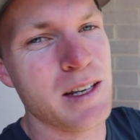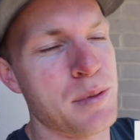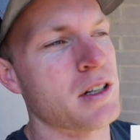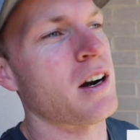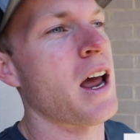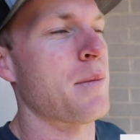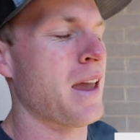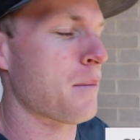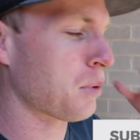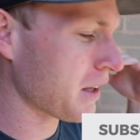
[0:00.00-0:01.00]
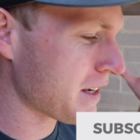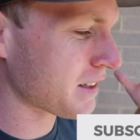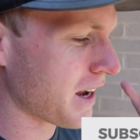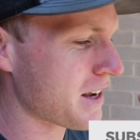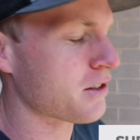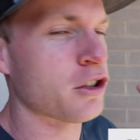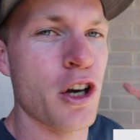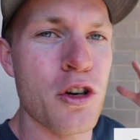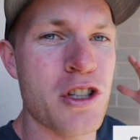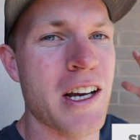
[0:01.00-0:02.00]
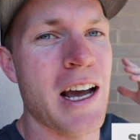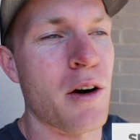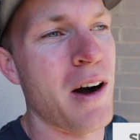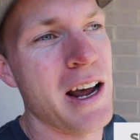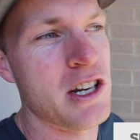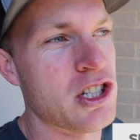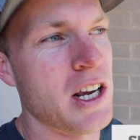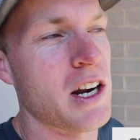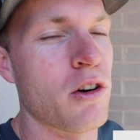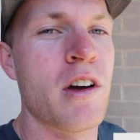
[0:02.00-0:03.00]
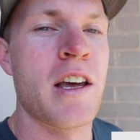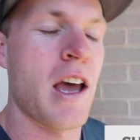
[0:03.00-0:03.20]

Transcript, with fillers: subscribe. And please, guys, go check out Ryan's channel.